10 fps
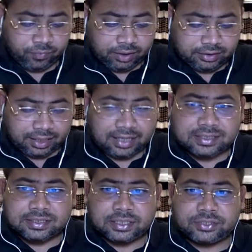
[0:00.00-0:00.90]
that
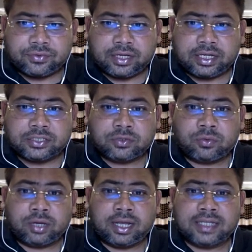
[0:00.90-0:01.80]
surgery is known
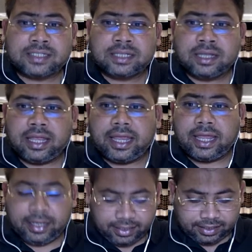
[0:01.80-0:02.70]
as
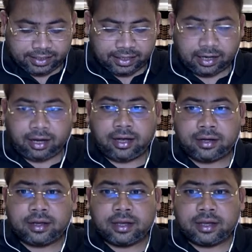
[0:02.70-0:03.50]
LAR.